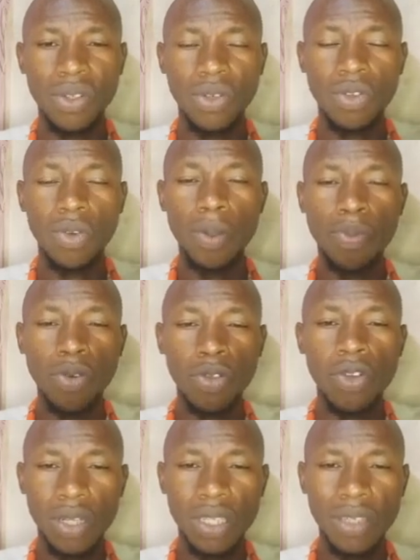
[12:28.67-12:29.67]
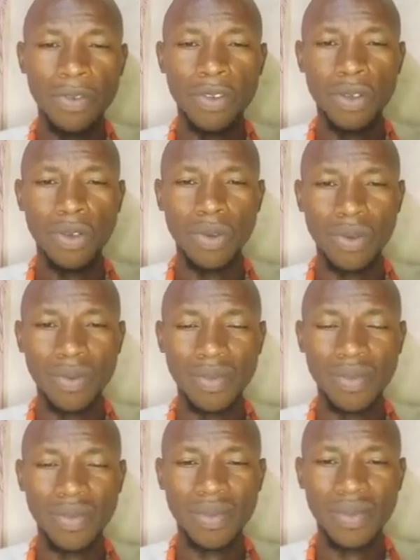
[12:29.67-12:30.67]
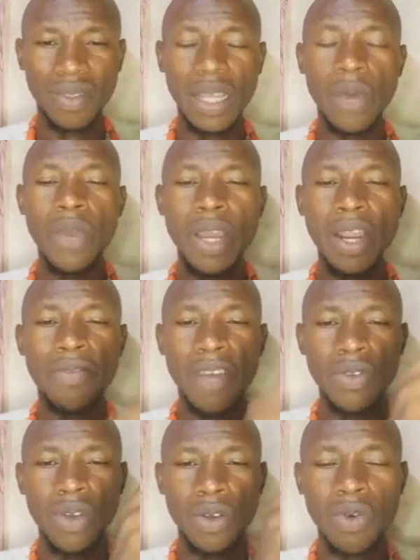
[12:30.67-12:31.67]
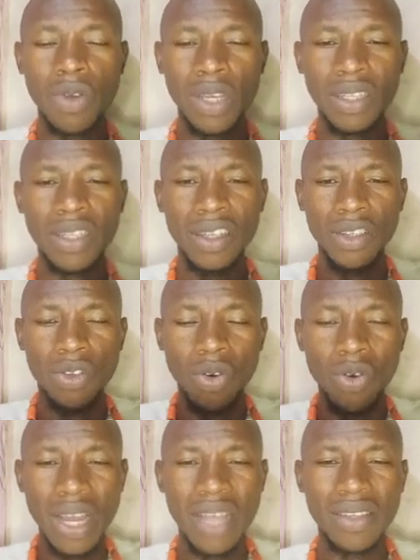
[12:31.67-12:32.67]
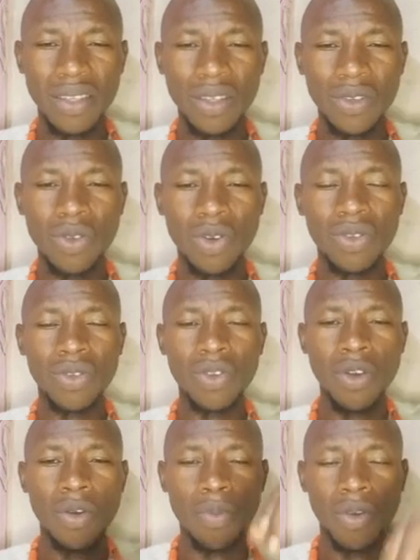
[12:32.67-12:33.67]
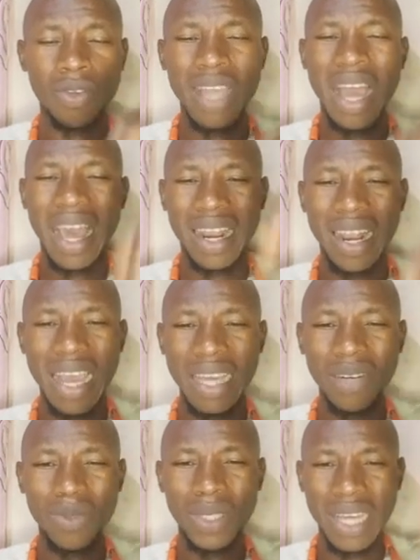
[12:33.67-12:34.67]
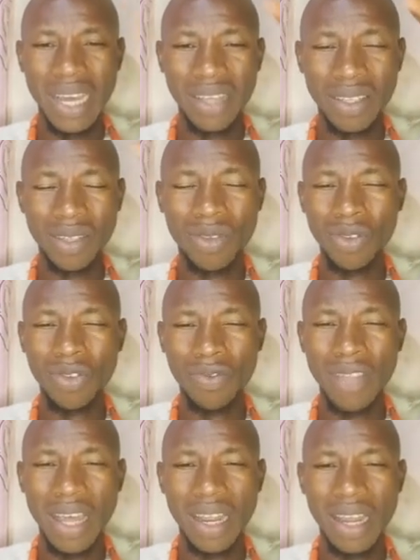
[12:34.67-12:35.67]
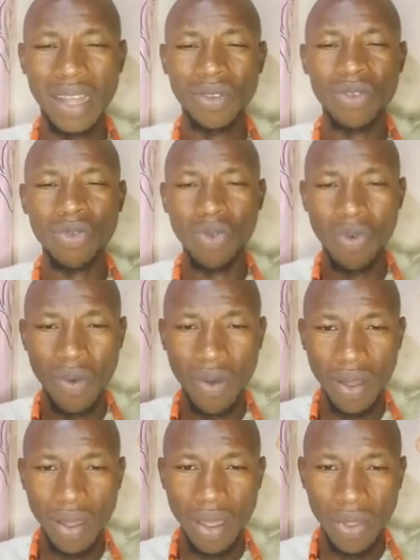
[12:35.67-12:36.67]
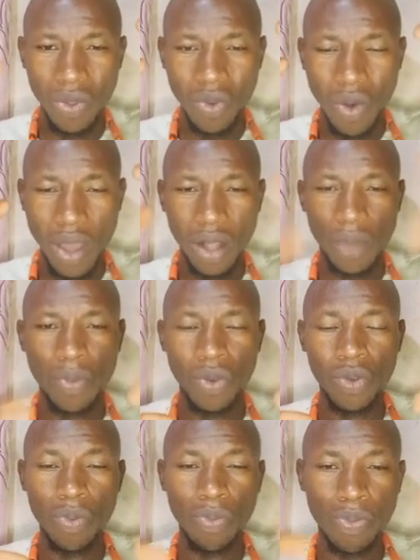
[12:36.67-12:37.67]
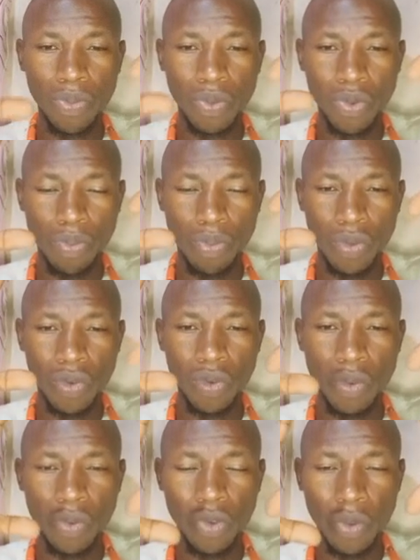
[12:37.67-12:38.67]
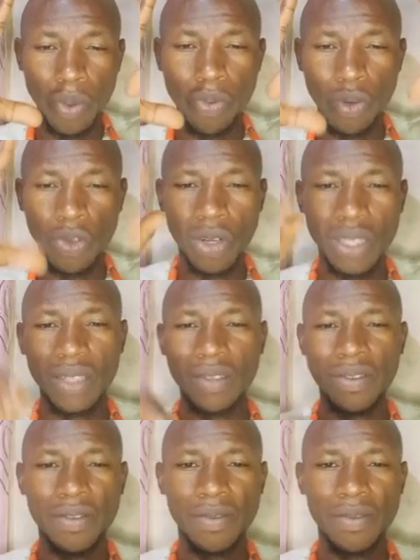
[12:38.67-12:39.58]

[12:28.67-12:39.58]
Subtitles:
should be productive for you, that wherever you're going, your own ancestors must align with the ancestors of that land to help you to be productive.